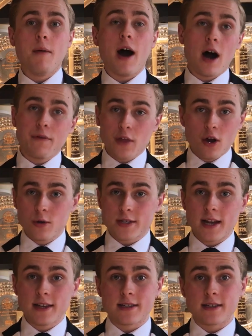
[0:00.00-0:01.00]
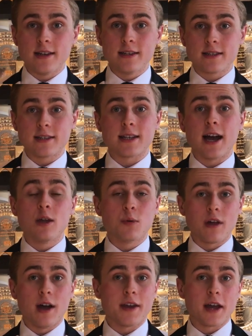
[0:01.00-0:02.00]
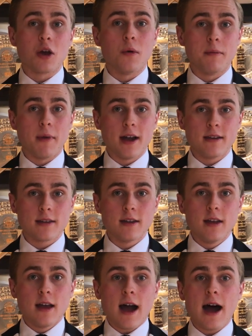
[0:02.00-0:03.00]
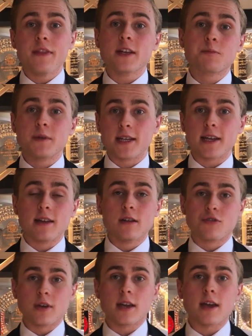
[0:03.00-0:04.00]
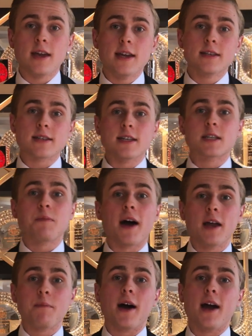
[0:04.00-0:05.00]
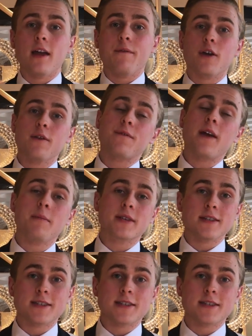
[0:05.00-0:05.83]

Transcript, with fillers: Half the hotel is designed with Art Deco in mind, and this particular drink is inspired by a very famous